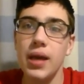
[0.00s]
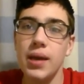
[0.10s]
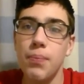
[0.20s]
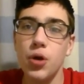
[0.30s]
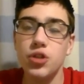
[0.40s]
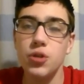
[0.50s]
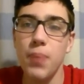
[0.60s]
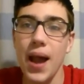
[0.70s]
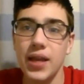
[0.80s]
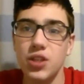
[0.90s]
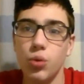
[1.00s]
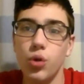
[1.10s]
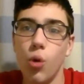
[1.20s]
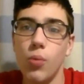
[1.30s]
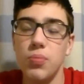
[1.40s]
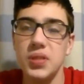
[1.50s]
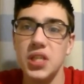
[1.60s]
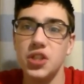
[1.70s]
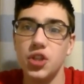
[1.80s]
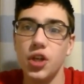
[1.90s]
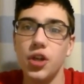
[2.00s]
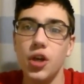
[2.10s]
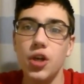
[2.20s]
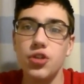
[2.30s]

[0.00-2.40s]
it puts you back into a normal position